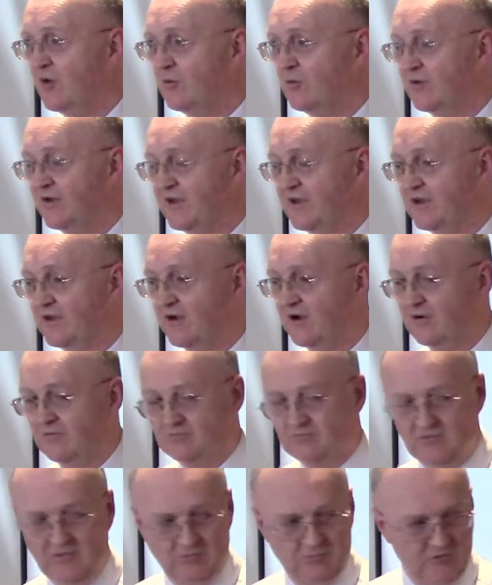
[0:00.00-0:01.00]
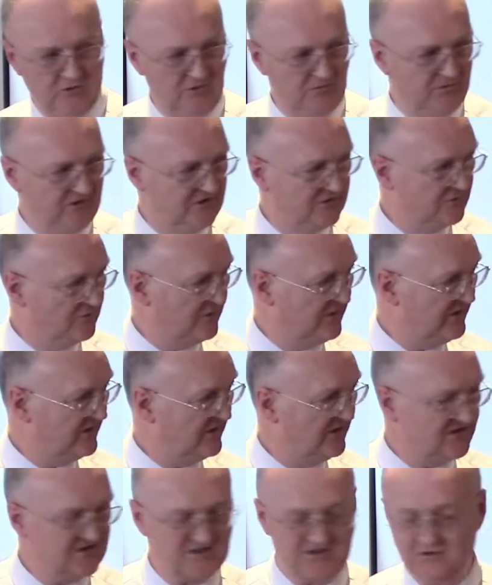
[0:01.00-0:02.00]
We will be doing
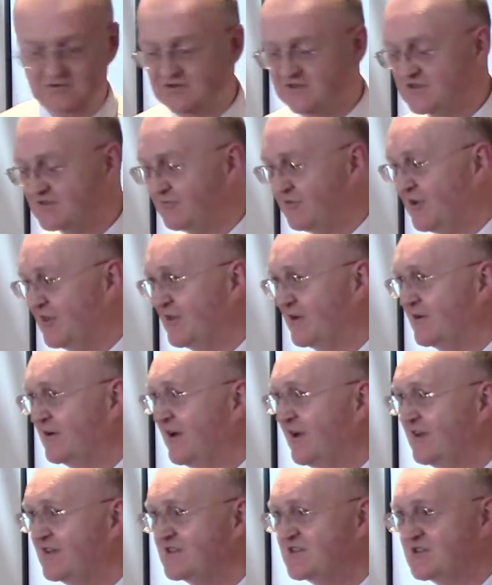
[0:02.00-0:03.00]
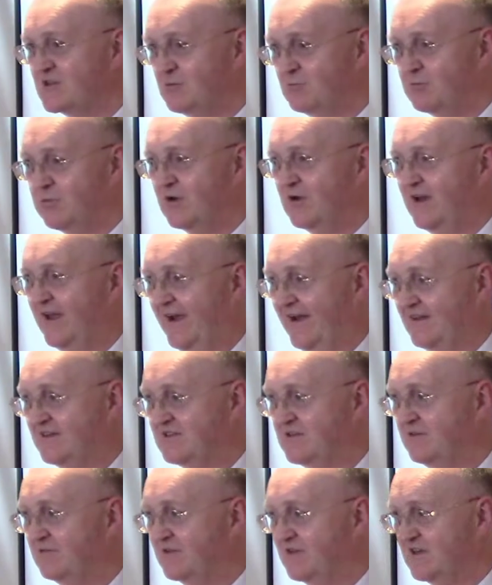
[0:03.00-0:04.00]
a series of other simple
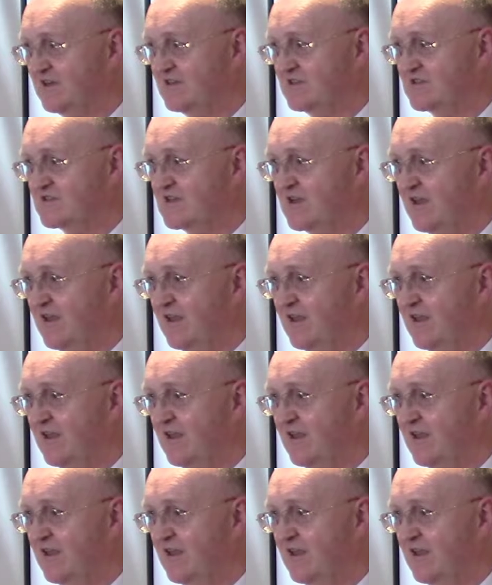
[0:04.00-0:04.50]
activities,